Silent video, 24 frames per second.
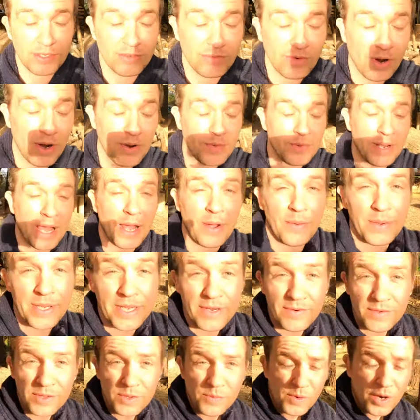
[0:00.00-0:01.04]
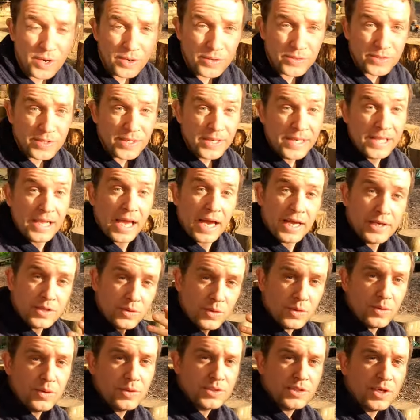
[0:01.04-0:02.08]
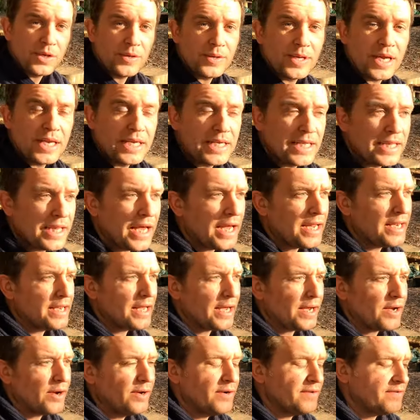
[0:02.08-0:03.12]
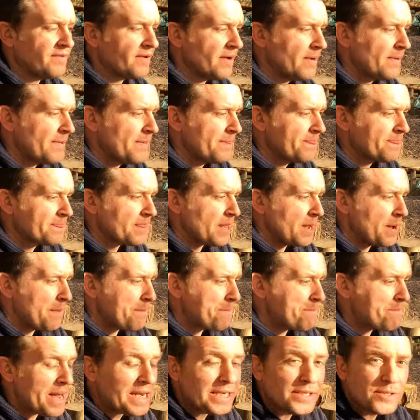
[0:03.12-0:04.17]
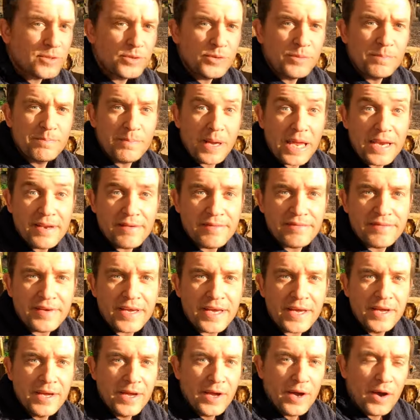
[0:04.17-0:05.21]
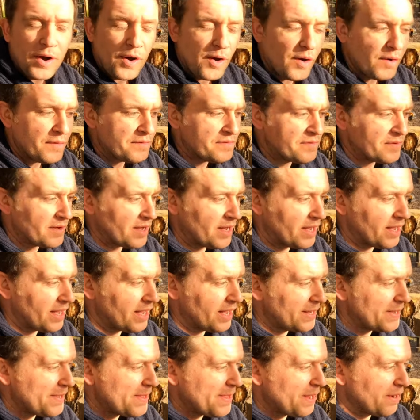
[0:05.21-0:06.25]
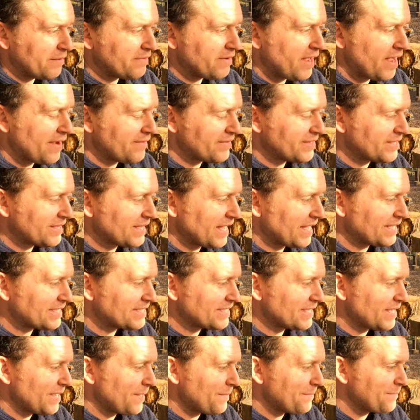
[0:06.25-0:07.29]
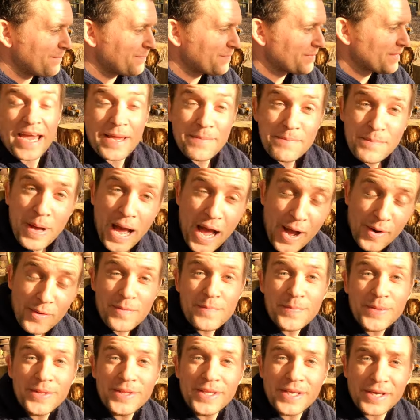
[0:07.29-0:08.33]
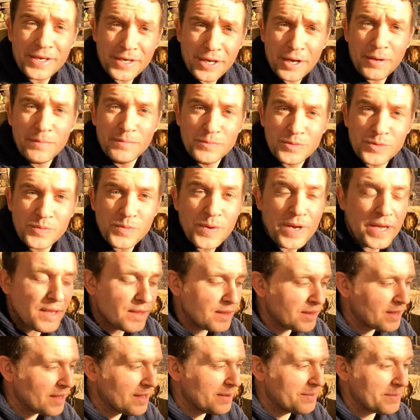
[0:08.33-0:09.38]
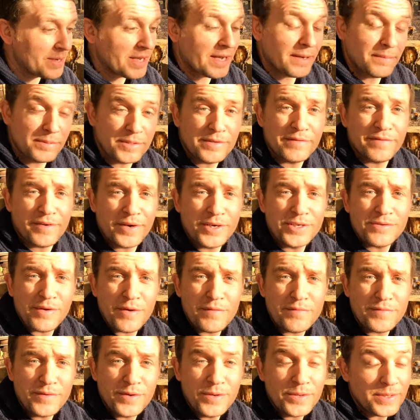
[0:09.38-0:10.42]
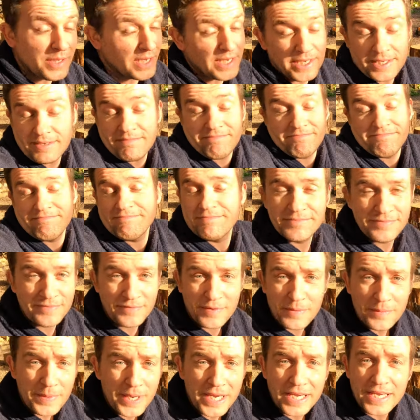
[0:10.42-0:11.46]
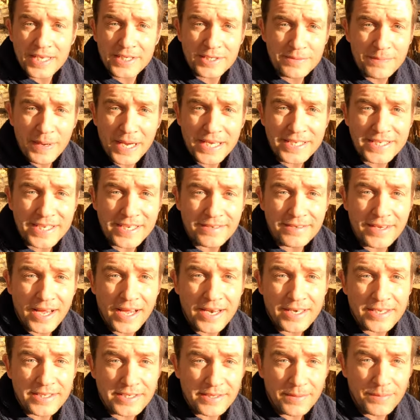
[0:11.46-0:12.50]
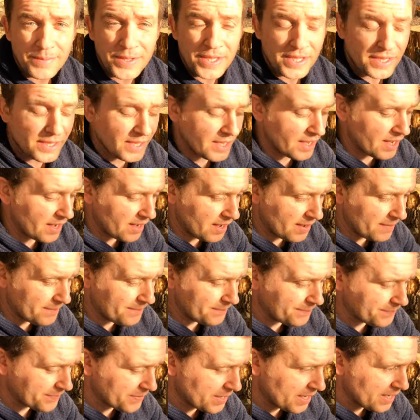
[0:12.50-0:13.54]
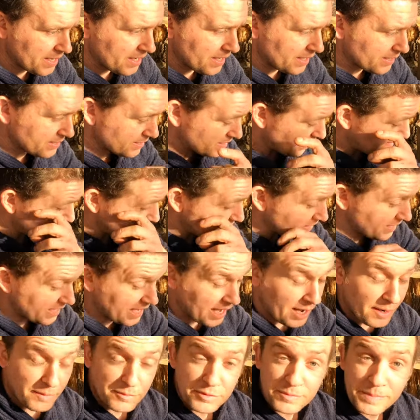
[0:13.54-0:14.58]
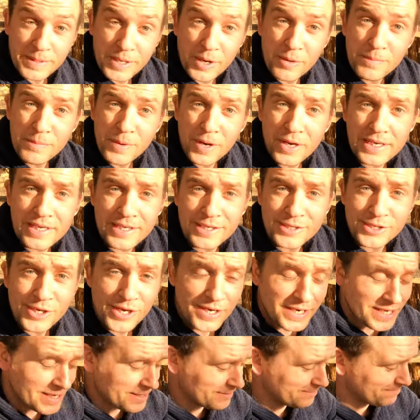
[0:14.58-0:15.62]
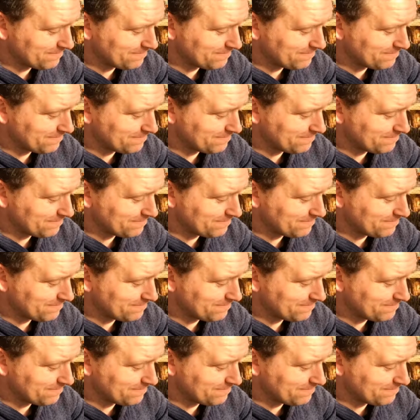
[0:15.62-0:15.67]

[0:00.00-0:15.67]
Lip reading: grown out here in the world, and you're also getting that kind of mental benefit of having that empowerment that comes with being able to find your own food. It's, for me, it's amazing, and it's something that has definitely helped me on my little journey.